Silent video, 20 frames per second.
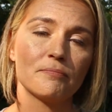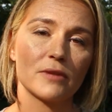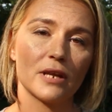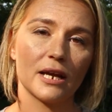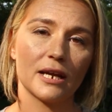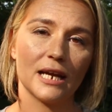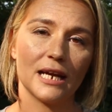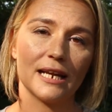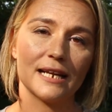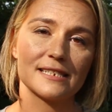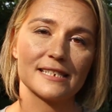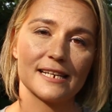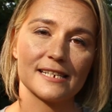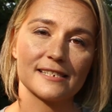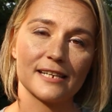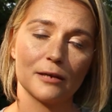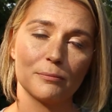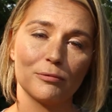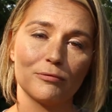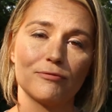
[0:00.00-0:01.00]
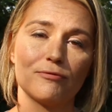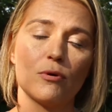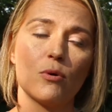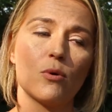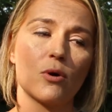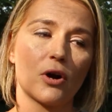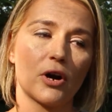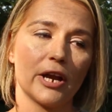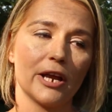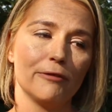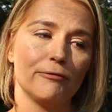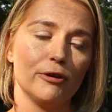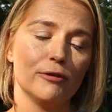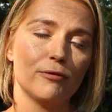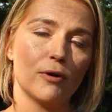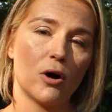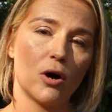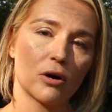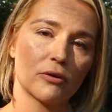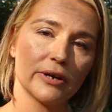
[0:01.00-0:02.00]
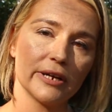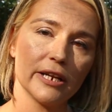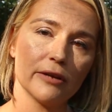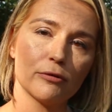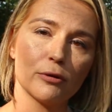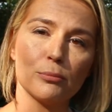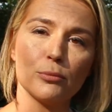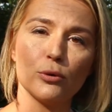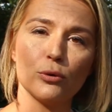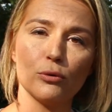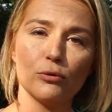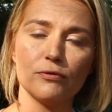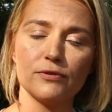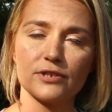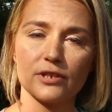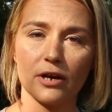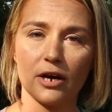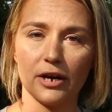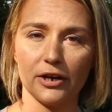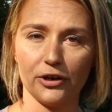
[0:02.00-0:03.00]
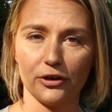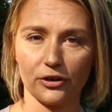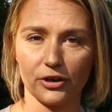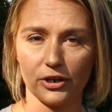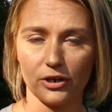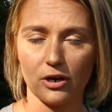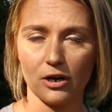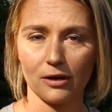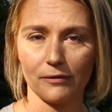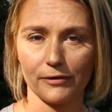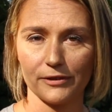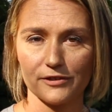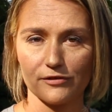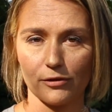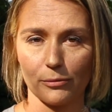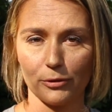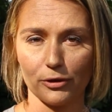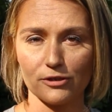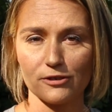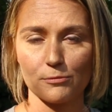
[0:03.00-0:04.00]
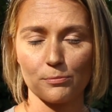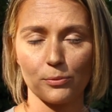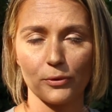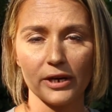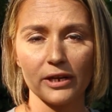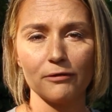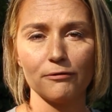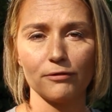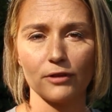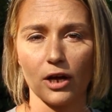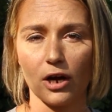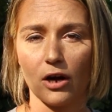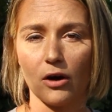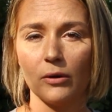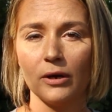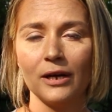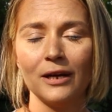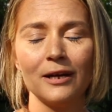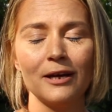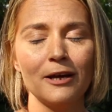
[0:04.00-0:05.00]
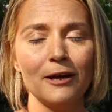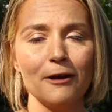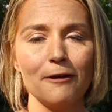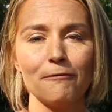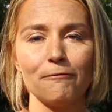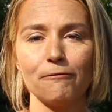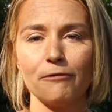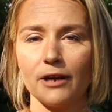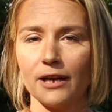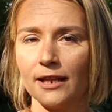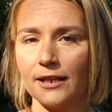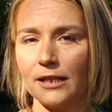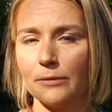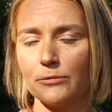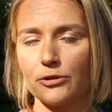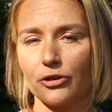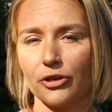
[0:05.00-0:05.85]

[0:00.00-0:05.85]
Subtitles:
Again, as I said before, if you've already removed the honey you're going to harvest from your spring flow, feeding them